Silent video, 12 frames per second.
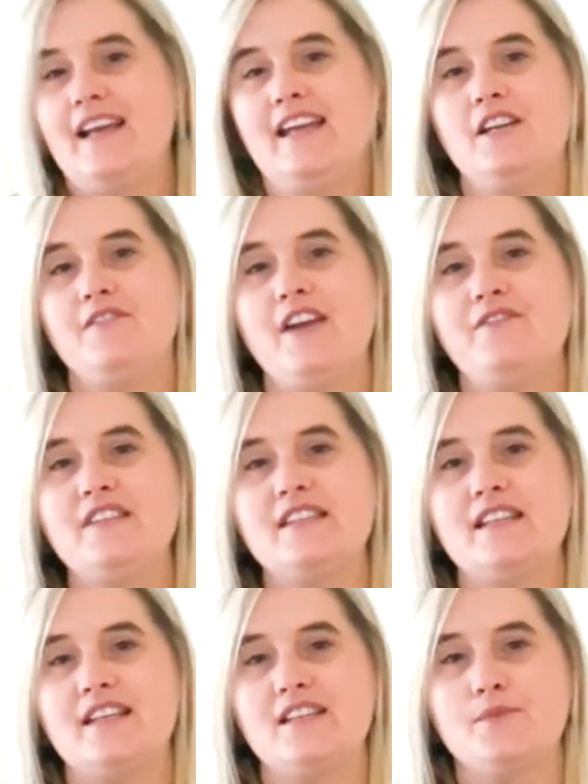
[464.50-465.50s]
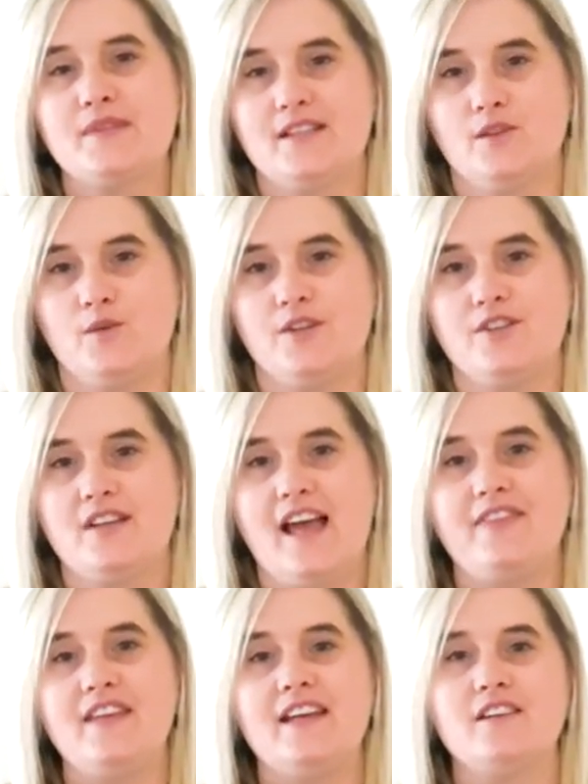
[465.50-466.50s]
Innovate for Cities was launched
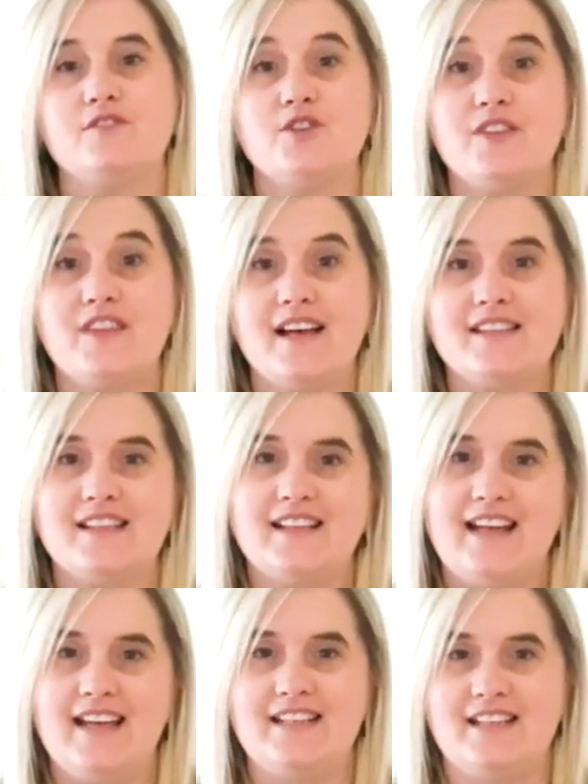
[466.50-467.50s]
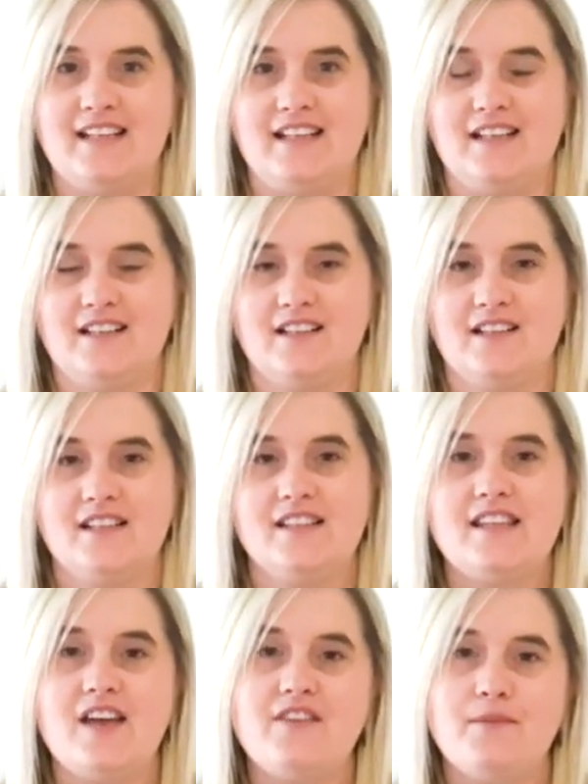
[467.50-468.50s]
at the end of 2018,
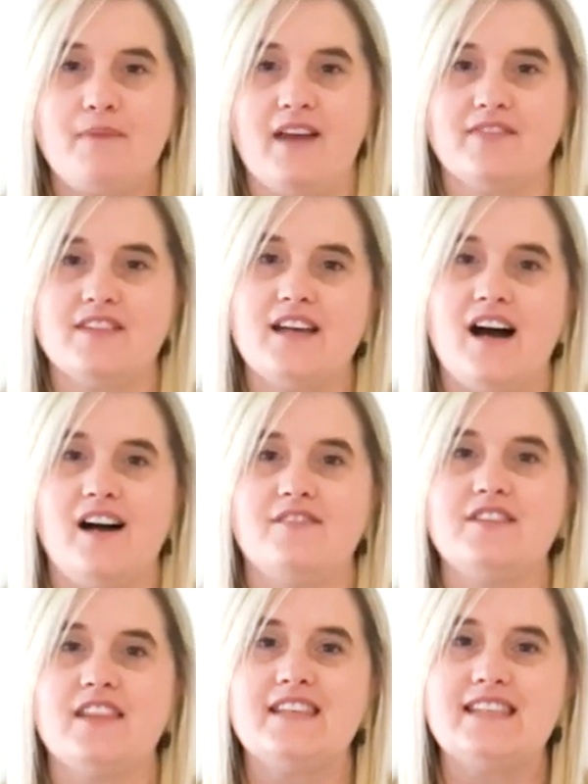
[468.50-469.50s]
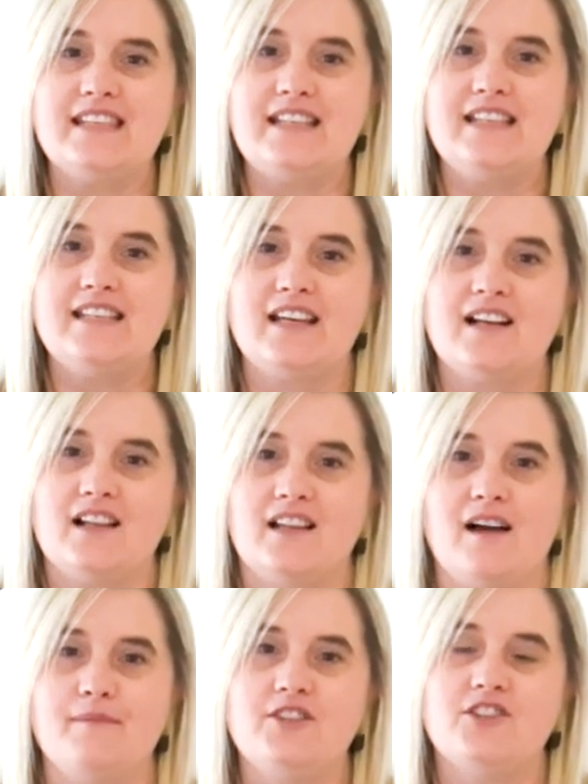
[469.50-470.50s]
7 months after the Cities and
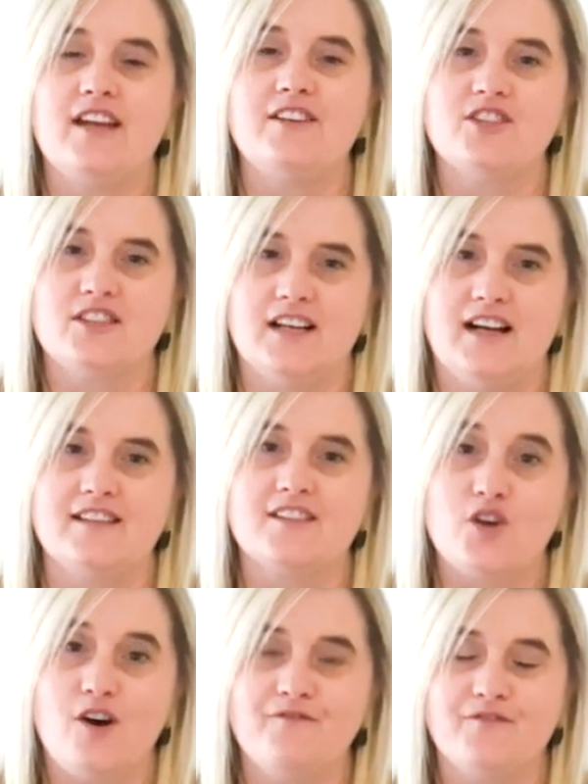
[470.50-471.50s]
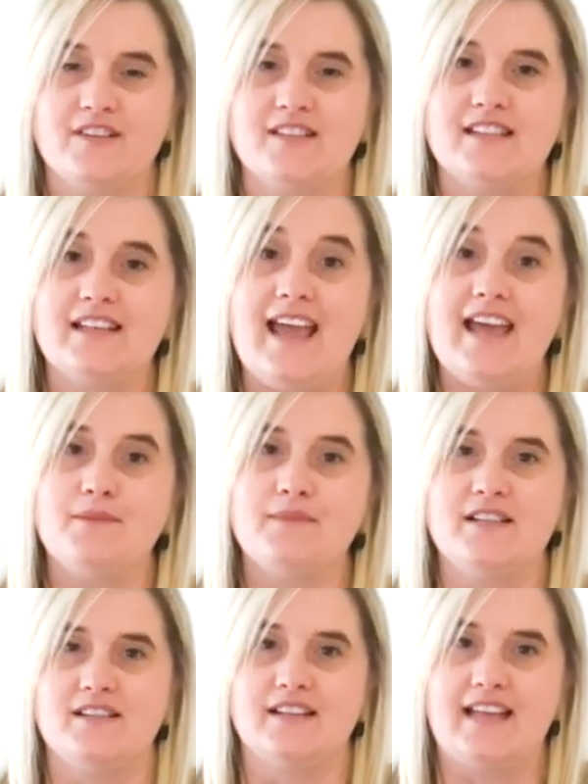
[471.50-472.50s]
Climate Change Science Conference in
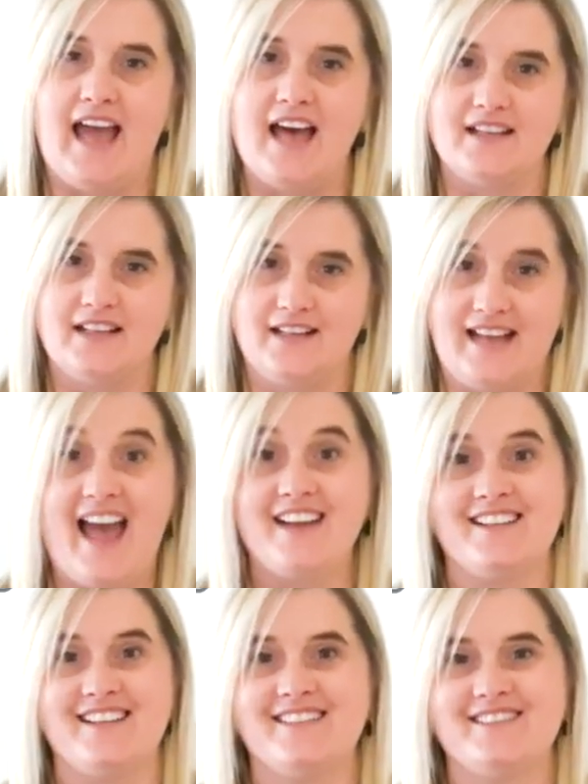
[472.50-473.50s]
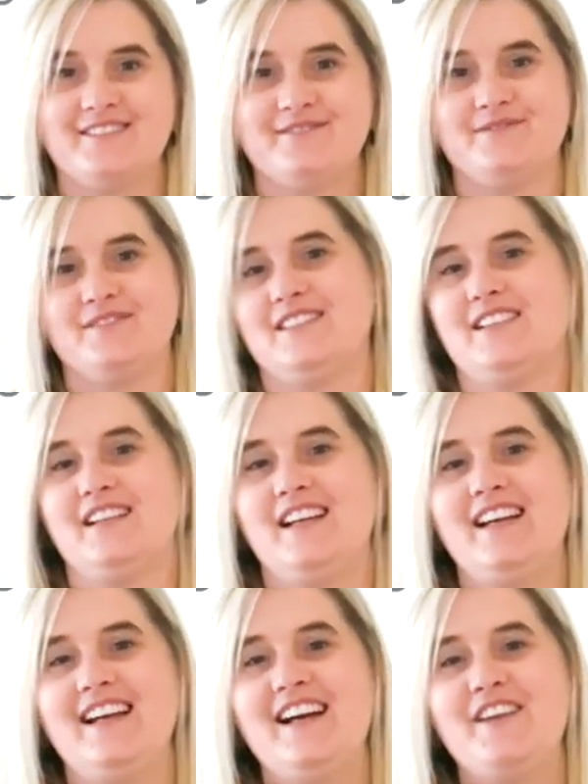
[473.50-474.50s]
Edmonton, Canada.
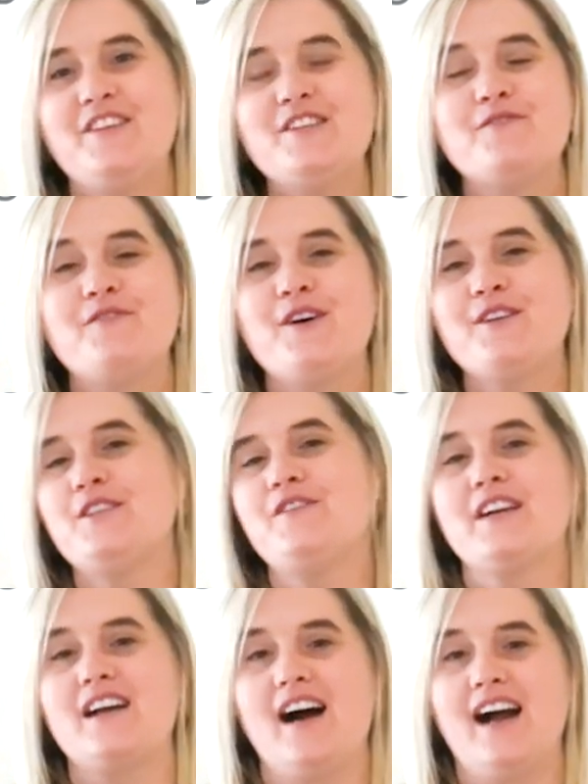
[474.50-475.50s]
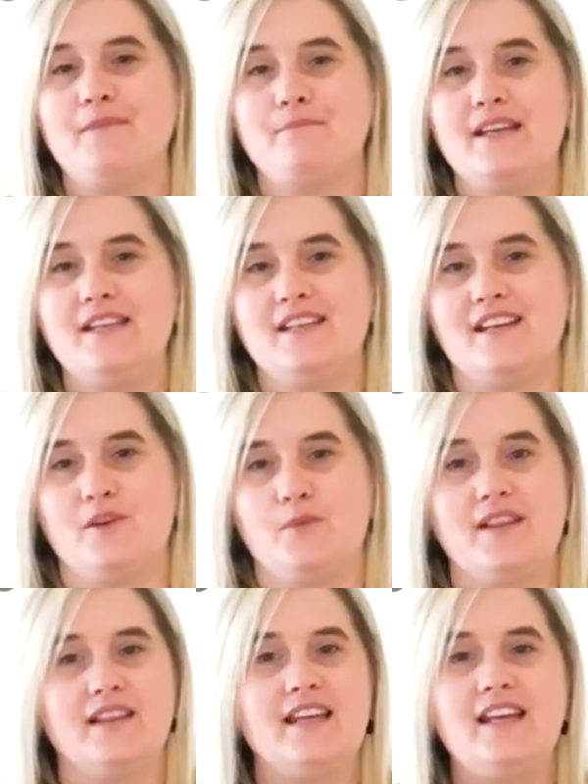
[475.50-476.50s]
This first-of-a-kind meeting
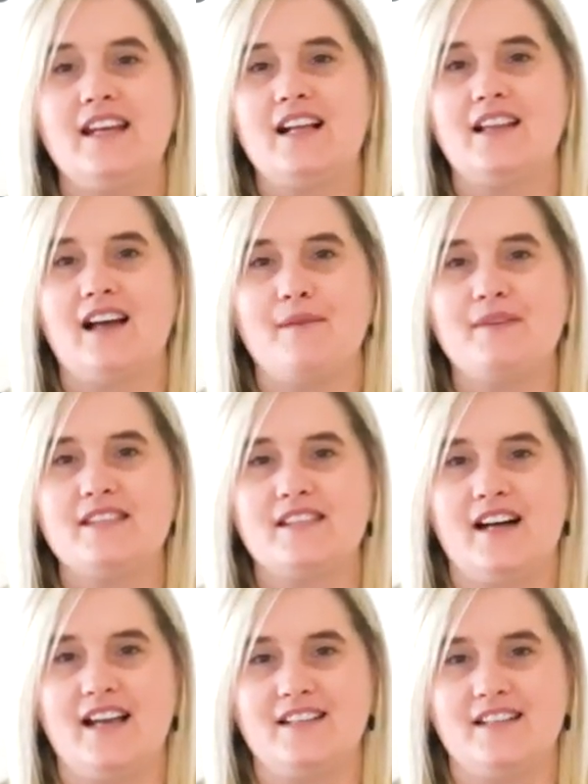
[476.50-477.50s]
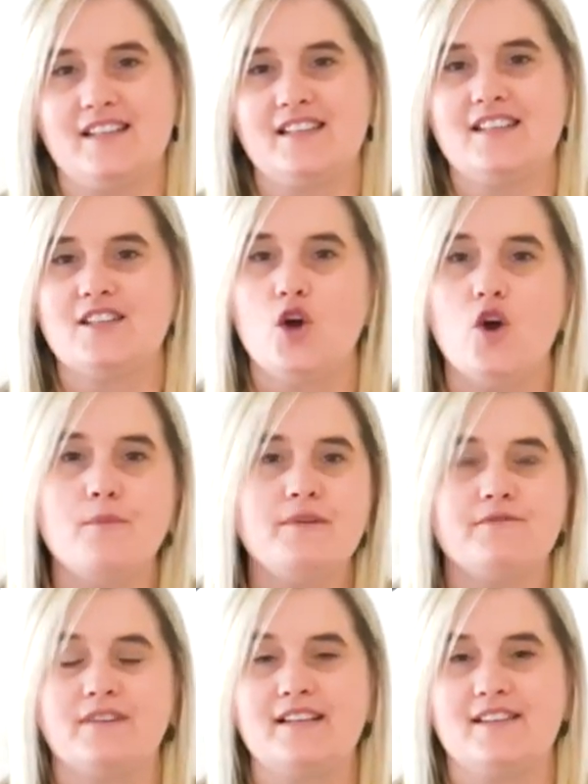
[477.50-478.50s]
with leading climate scientists,
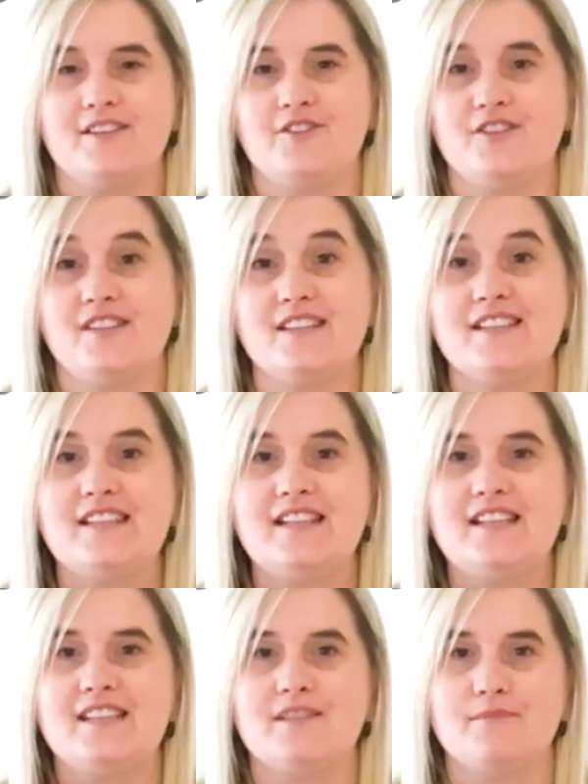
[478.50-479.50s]
urban researchers, and cities